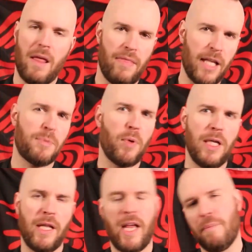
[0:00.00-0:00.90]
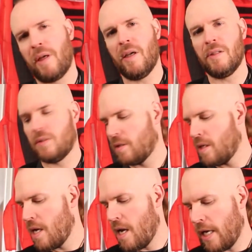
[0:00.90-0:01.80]
That's pretty lame because,
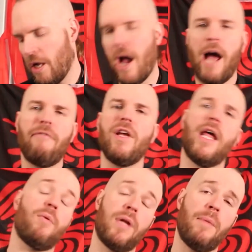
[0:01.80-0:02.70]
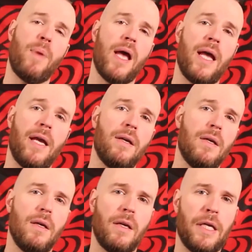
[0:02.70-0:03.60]
I feel like when I pay,
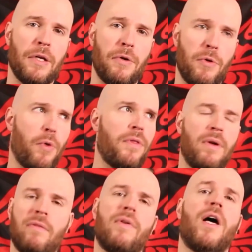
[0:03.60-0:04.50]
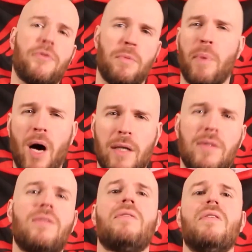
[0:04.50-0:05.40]
north of
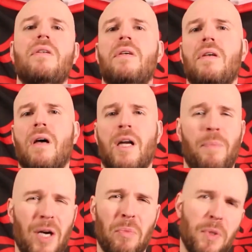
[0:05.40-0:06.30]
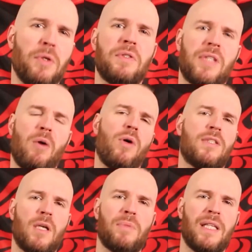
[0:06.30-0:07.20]
$100 on a pair of boots, I want
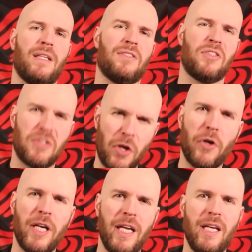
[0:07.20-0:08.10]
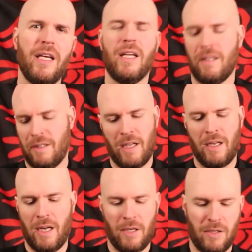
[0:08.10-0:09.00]
something that's sturdy
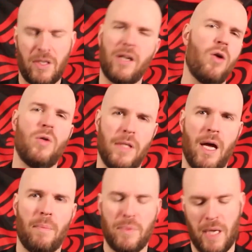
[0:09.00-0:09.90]
and it's gonna hold up.